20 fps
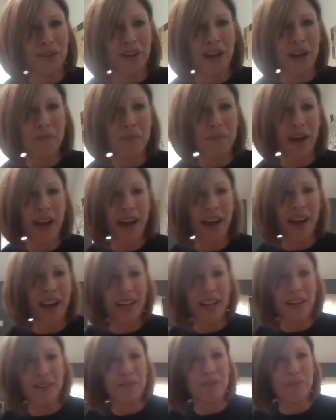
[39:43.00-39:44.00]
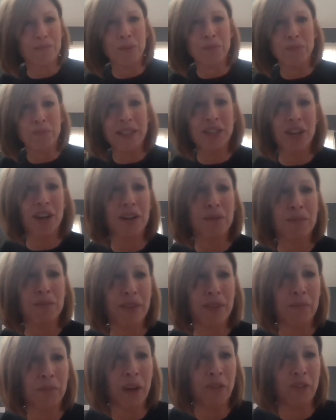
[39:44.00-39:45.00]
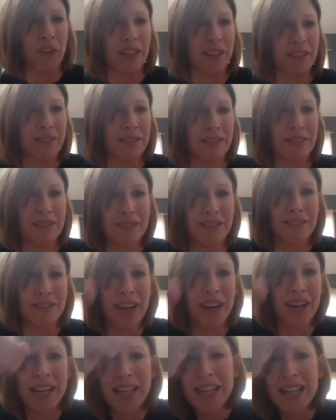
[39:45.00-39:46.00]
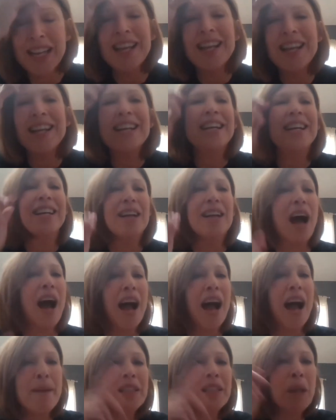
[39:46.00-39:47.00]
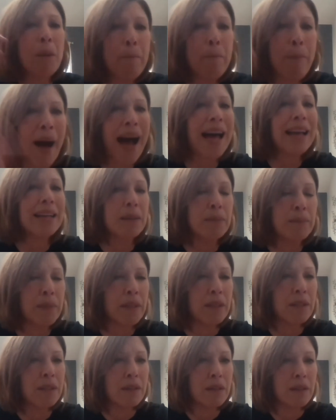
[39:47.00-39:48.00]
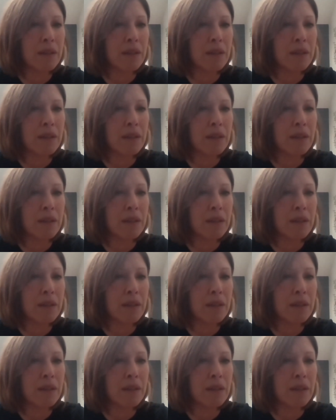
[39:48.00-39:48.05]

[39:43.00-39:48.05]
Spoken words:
I got put my dog at my feet, right? I'm on the bottom.